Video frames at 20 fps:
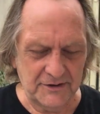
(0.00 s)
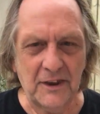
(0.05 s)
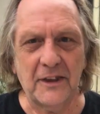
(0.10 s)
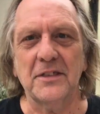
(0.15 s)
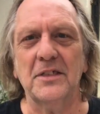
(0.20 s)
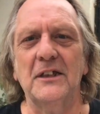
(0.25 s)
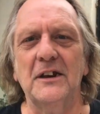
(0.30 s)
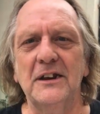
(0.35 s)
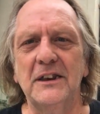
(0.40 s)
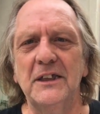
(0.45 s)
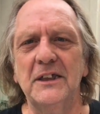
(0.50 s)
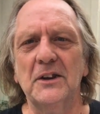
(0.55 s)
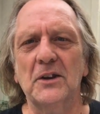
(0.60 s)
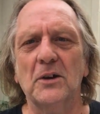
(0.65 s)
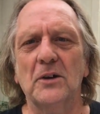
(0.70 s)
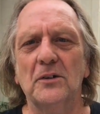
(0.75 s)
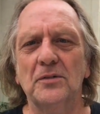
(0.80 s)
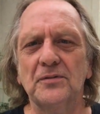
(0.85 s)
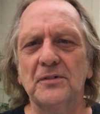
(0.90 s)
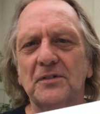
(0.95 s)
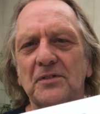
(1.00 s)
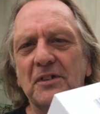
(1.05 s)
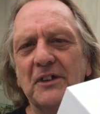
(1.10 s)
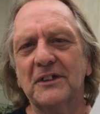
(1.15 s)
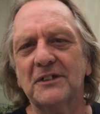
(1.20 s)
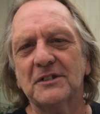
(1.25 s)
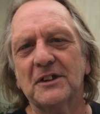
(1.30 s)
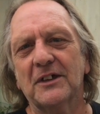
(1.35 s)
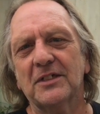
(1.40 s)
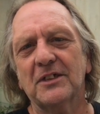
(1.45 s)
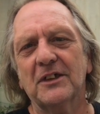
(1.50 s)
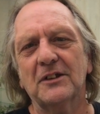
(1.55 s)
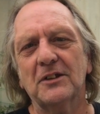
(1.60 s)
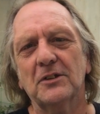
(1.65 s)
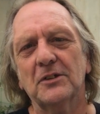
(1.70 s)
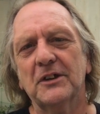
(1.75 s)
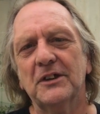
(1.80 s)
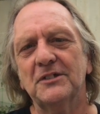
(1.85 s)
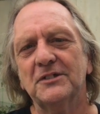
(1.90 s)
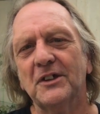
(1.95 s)
take the lid off and things like that and
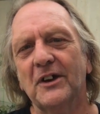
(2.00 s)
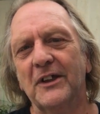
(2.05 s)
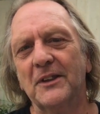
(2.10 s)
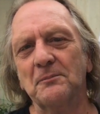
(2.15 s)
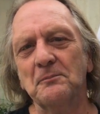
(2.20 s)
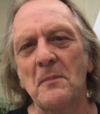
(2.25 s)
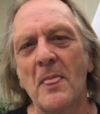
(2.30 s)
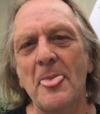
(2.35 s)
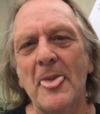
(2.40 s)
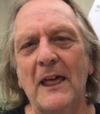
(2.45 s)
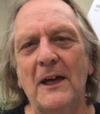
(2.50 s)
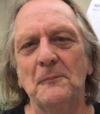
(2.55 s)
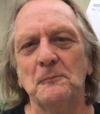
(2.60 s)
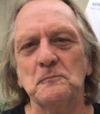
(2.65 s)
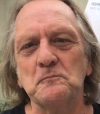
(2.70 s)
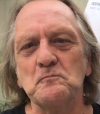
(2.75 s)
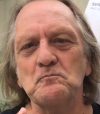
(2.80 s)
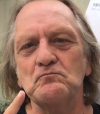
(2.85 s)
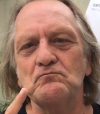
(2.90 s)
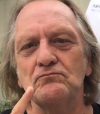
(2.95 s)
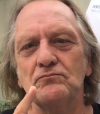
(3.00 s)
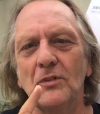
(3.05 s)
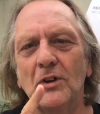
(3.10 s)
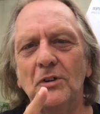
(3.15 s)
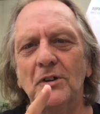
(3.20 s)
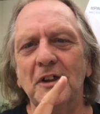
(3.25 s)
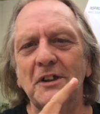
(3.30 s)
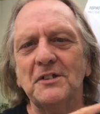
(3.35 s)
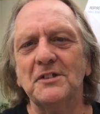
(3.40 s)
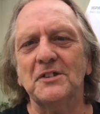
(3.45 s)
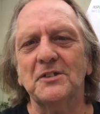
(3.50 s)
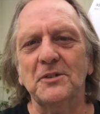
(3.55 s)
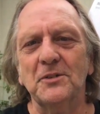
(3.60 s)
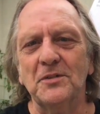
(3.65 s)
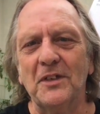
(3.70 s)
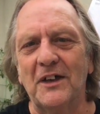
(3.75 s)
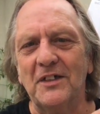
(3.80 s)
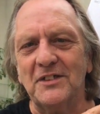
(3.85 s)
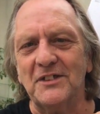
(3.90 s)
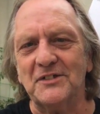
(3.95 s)
look inside not going to do
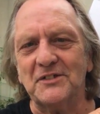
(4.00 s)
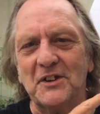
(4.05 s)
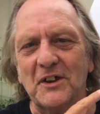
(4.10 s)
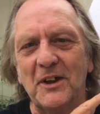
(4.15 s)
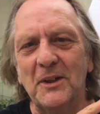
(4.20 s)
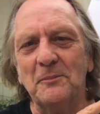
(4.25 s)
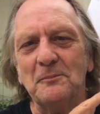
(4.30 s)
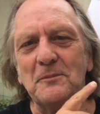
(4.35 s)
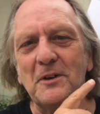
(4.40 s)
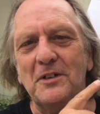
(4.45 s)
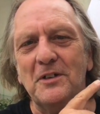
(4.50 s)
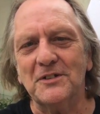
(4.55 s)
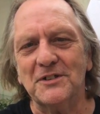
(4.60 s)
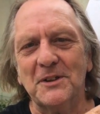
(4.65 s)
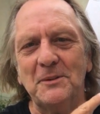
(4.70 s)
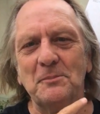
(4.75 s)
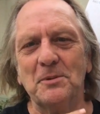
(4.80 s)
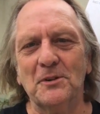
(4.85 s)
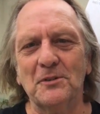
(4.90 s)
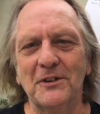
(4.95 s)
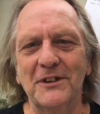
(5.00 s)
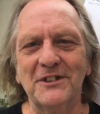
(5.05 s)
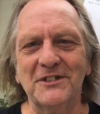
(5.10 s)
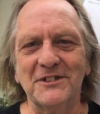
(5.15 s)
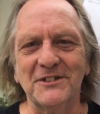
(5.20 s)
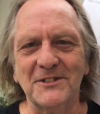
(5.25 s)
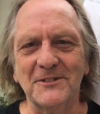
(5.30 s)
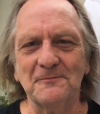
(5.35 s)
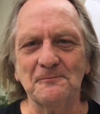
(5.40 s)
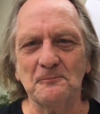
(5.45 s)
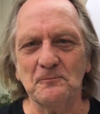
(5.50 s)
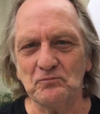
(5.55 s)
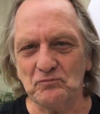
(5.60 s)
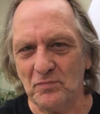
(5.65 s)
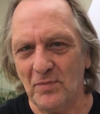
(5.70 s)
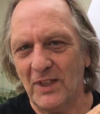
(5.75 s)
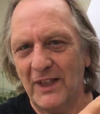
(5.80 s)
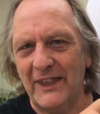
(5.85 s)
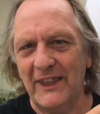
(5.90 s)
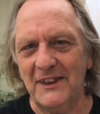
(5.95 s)
that this time simple reason
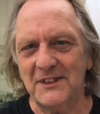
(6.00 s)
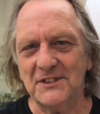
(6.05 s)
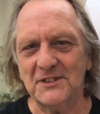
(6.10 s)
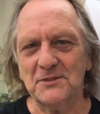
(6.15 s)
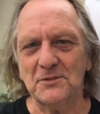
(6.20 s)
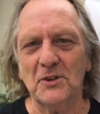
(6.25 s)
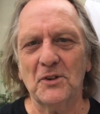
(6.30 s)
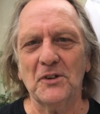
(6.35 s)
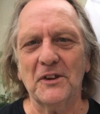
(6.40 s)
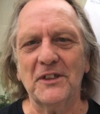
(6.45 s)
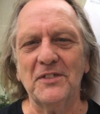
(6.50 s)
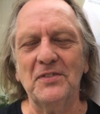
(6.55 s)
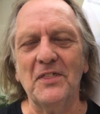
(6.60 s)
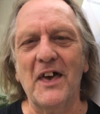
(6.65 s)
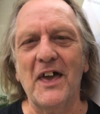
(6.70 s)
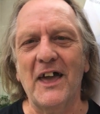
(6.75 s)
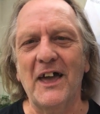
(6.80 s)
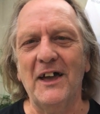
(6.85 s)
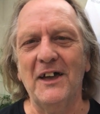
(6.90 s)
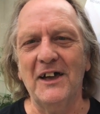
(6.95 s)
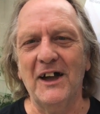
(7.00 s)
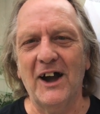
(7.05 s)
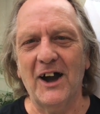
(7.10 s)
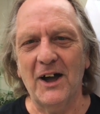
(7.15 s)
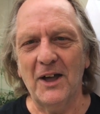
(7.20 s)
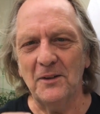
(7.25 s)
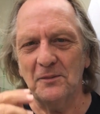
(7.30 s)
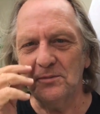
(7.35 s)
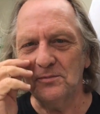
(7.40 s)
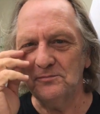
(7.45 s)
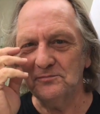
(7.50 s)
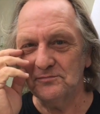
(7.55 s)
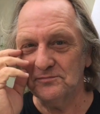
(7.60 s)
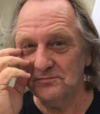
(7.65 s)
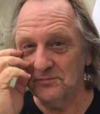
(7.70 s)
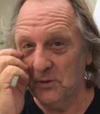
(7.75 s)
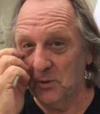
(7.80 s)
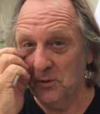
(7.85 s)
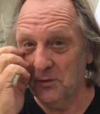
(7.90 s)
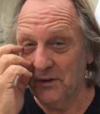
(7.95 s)
it's not in there I've
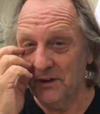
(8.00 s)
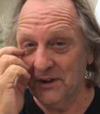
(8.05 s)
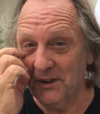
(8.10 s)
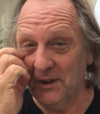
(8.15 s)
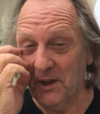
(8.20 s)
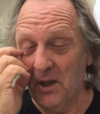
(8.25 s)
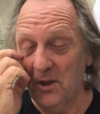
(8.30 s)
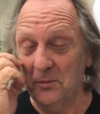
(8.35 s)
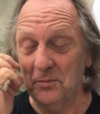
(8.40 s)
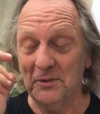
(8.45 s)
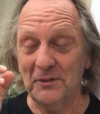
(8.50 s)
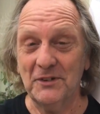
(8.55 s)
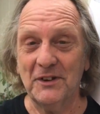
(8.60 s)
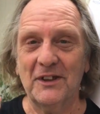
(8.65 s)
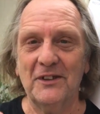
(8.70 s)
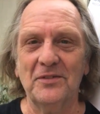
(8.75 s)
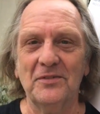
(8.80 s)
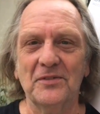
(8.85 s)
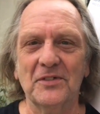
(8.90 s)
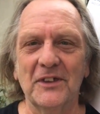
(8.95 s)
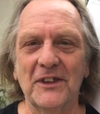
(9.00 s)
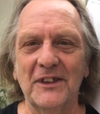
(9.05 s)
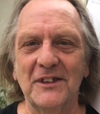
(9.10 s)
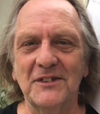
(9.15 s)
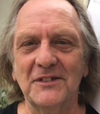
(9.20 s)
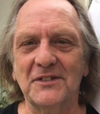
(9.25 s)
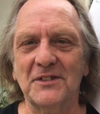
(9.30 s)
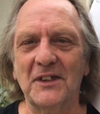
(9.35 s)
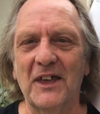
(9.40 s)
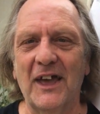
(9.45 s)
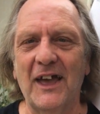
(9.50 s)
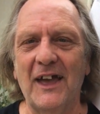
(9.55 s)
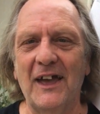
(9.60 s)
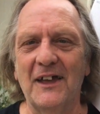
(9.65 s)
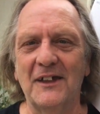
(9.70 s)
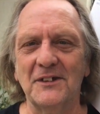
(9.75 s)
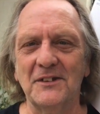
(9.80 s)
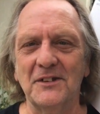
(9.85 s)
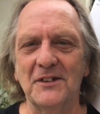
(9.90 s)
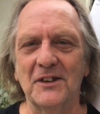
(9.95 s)
already opened it and things
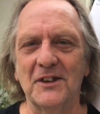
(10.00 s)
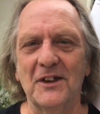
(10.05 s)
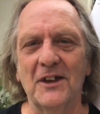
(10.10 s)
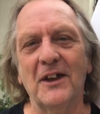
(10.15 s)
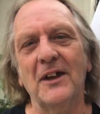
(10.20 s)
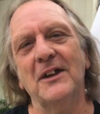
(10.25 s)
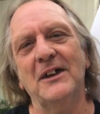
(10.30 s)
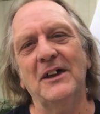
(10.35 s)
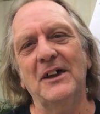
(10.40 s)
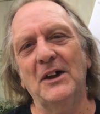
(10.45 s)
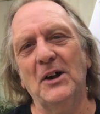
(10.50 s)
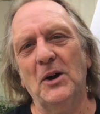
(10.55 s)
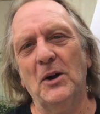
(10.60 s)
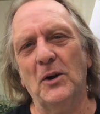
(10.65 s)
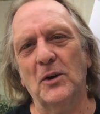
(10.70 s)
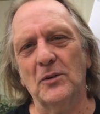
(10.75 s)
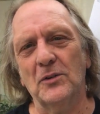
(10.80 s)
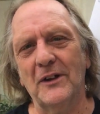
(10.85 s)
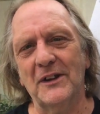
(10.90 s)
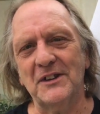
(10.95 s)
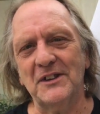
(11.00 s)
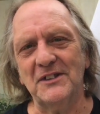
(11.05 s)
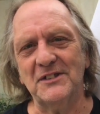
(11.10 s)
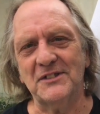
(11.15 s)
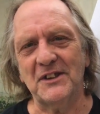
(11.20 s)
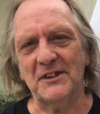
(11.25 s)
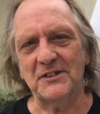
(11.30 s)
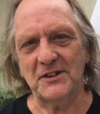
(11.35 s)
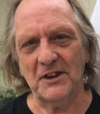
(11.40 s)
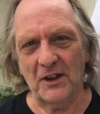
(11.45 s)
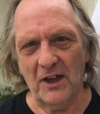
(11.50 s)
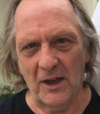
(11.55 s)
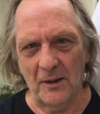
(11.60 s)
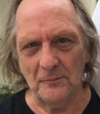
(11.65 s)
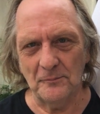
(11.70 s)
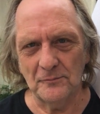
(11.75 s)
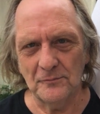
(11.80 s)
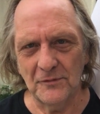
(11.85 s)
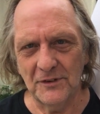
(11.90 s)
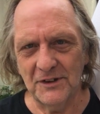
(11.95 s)
and uh, already set it up.
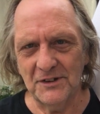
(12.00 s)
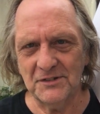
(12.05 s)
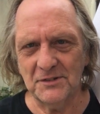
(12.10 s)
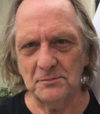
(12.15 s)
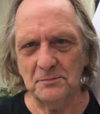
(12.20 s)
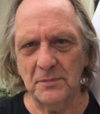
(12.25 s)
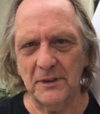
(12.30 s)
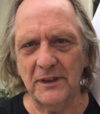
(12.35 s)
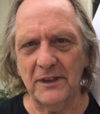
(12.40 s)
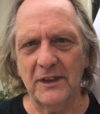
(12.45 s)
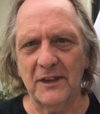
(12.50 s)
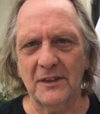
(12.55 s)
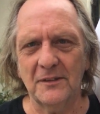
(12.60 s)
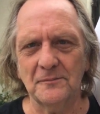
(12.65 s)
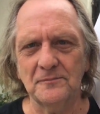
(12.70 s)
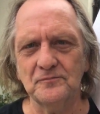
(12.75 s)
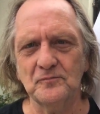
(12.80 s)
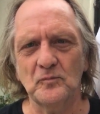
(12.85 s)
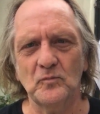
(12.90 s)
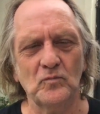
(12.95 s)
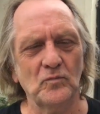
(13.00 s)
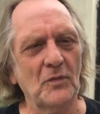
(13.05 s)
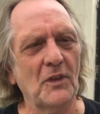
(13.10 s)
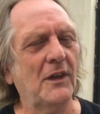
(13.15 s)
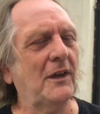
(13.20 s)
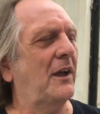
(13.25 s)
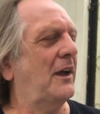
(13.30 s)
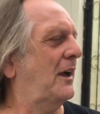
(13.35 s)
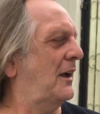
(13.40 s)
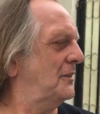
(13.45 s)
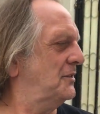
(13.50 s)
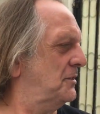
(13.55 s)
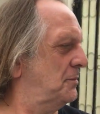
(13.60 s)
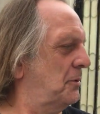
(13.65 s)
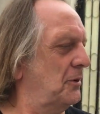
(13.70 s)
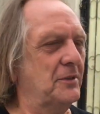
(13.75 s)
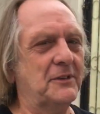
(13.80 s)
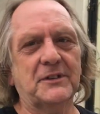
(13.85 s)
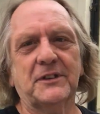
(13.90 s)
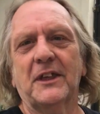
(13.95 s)
Reason being, uh, just
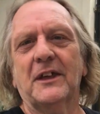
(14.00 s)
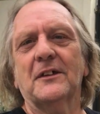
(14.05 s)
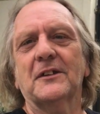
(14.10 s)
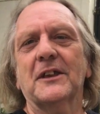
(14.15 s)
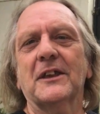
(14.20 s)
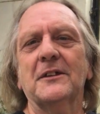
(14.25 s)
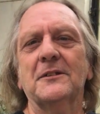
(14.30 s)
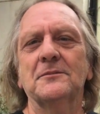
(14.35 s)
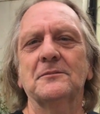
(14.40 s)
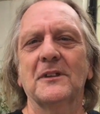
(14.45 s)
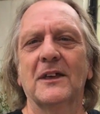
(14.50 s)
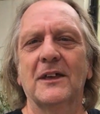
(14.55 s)
put this down again.